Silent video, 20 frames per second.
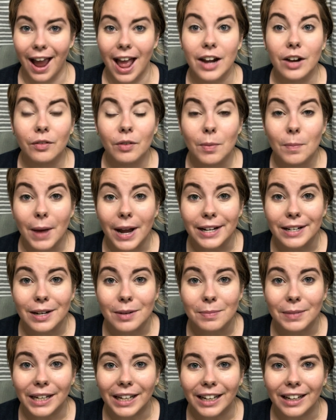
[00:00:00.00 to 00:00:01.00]
And it reminded
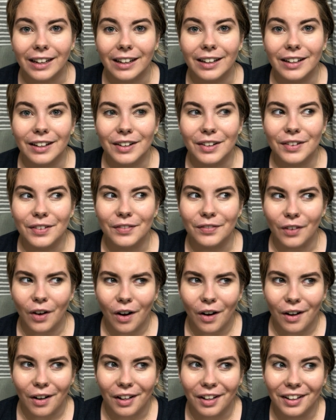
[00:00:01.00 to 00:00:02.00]
me,
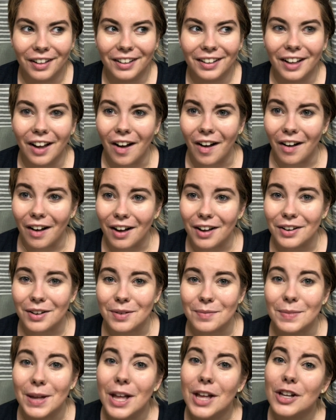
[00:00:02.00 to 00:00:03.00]
fall,
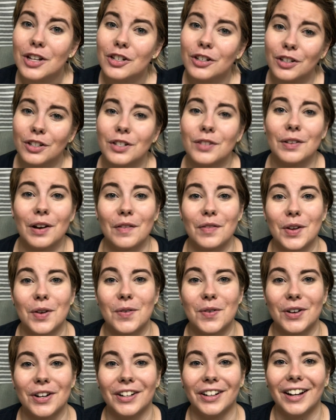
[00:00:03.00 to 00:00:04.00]
autumn, just around the
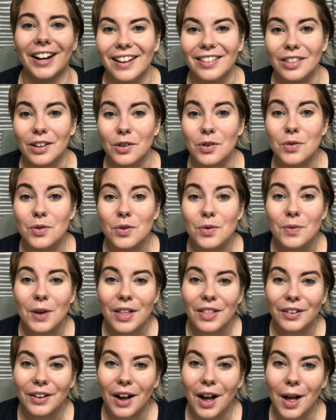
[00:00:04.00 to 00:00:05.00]
corner. The cool
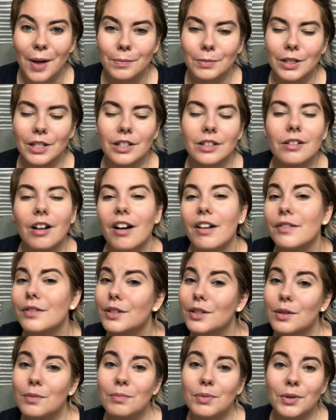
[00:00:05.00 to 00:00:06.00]
weather comes, the scarves
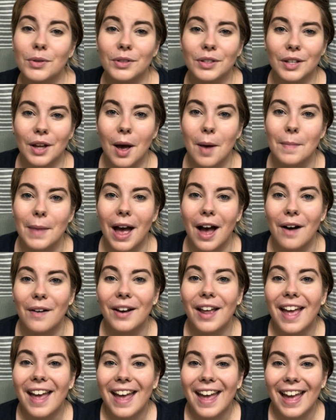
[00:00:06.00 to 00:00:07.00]
and the boots come out,
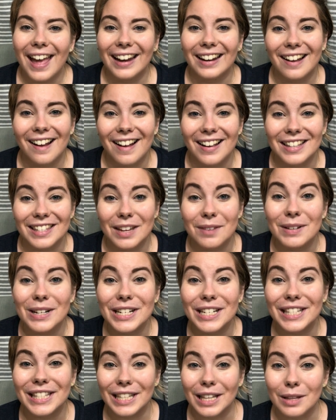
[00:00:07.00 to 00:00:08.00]
and guys, can we
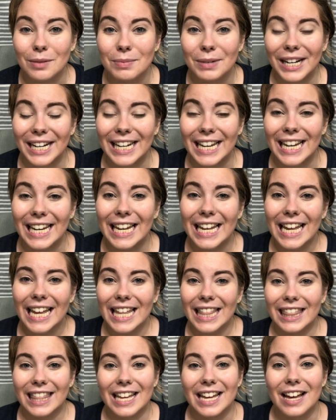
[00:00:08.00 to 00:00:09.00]
just celebrate it?
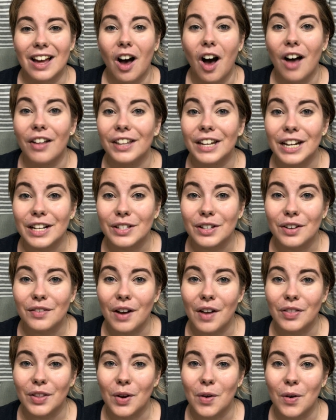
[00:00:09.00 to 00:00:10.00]
The holidays are
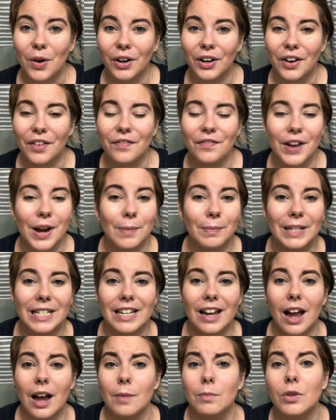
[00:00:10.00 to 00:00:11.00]
around the corner, family
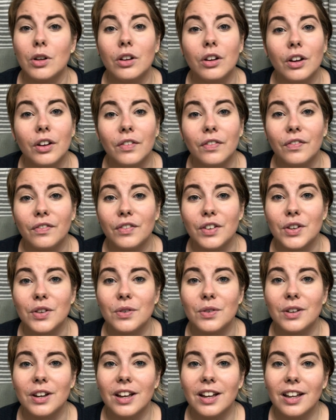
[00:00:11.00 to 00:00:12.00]
time, good
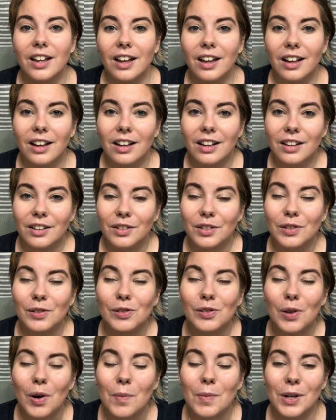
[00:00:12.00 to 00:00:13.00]
food.
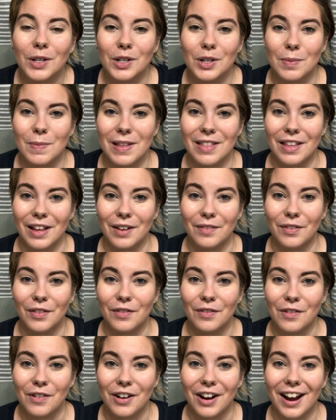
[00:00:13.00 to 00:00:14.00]
So much to be thankful
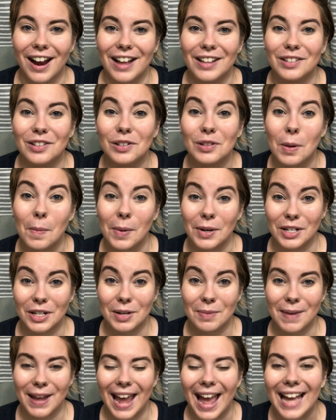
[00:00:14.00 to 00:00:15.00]
for and so much
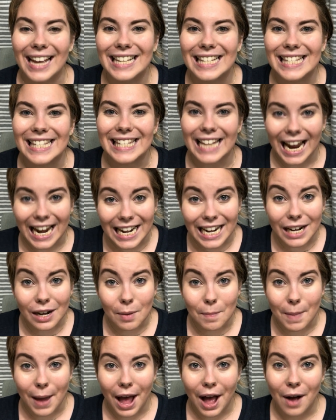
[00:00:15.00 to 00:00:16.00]
to be excited
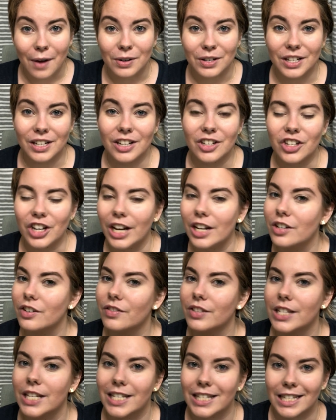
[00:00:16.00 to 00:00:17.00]
about. Change of
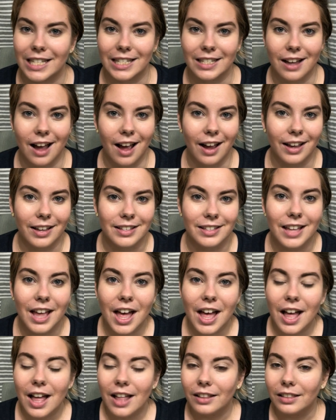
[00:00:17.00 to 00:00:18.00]
seasons, guys.
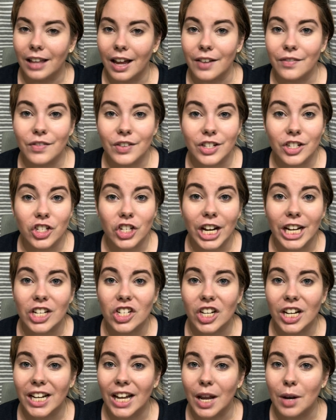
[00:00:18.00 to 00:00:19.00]
Life is
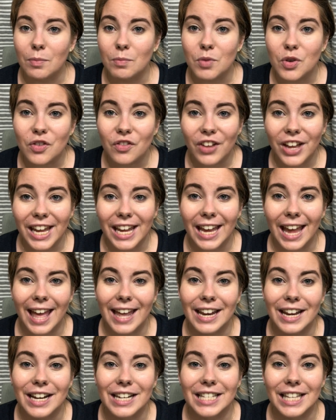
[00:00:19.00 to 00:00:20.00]
changing and moving, and
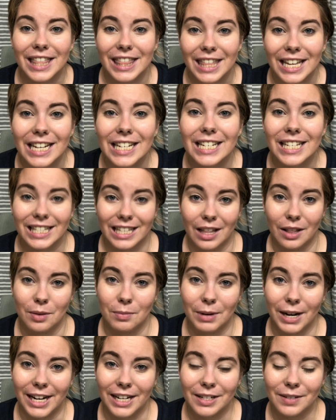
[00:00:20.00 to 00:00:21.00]
it is a thing to
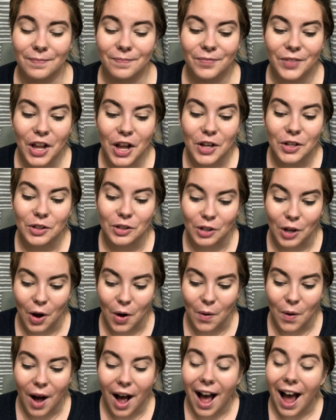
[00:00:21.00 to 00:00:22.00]
celebrate.
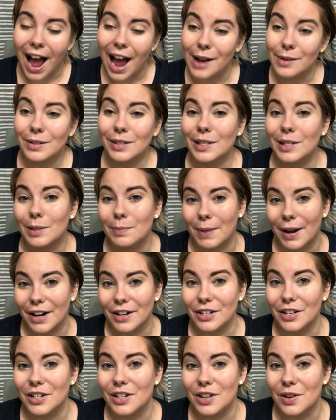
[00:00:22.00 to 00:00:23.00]
So I was
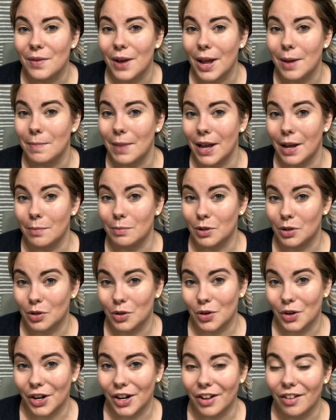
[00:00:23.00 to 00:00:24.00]
inspired to do a makeup
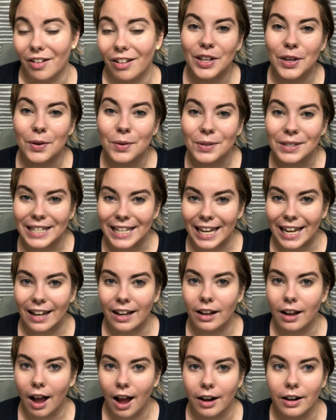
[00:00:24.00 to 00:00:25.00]
tutorial
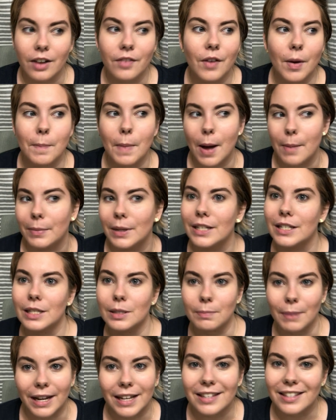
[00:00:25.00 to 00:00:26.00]
using kind of a pumpkin
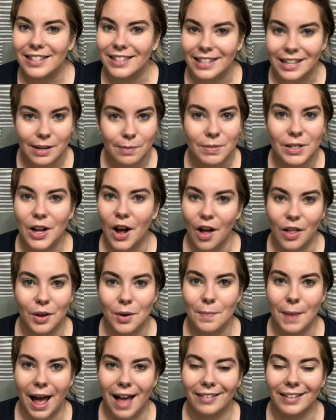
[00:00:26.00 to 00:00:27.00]
spice themed color
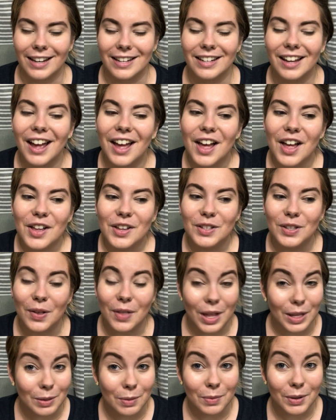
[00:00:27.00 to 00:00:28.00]
palette. So
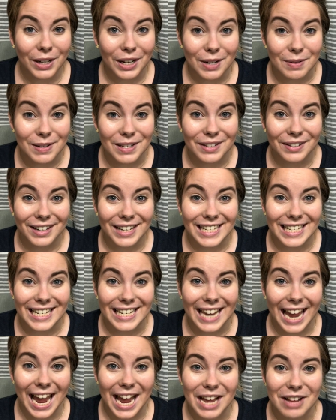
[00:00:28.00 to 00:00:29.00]
that's what we're going to be doing
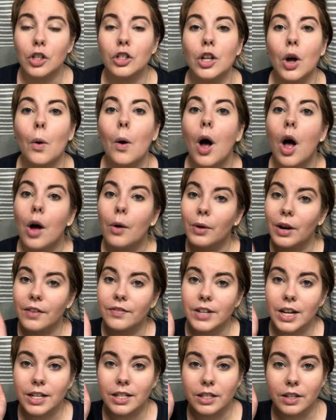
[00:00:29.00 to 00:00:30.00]
today. So what I've
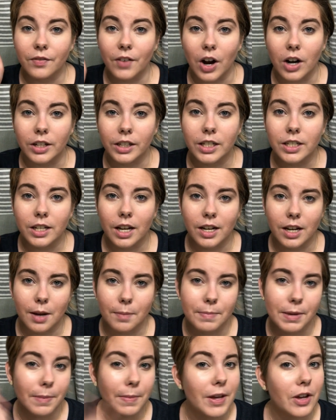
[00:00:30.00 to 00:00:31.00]
done is I've already done a
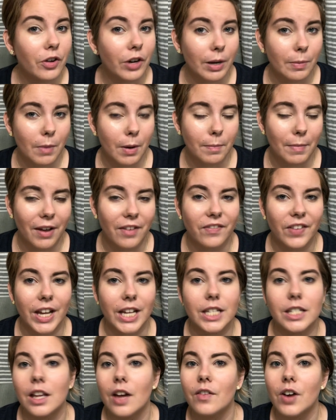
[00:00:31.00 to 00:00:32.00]
BB cream on my
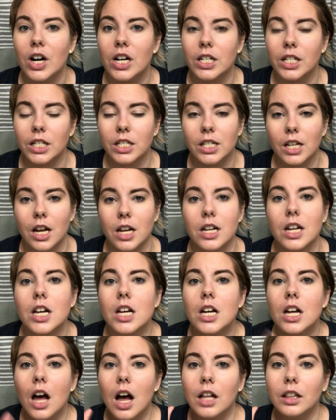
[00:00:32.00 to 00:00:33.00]
face. I've already done
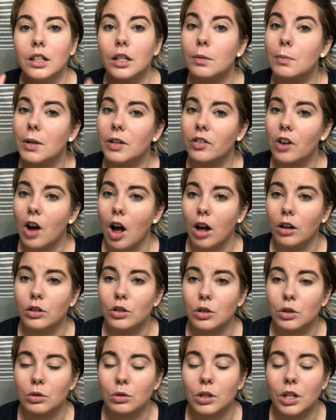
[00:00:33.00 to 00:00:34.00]
a little bit of
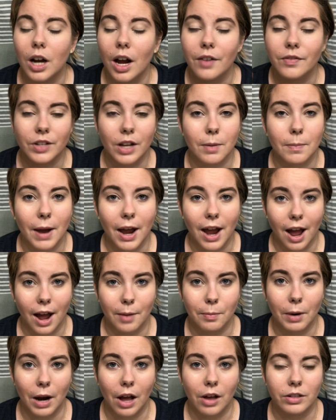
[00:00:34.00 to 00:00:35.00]
contour. I've done my
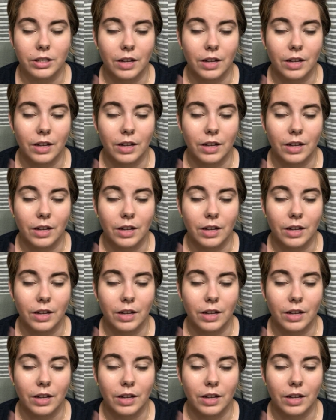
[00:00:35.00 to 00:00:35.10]
eyebrows.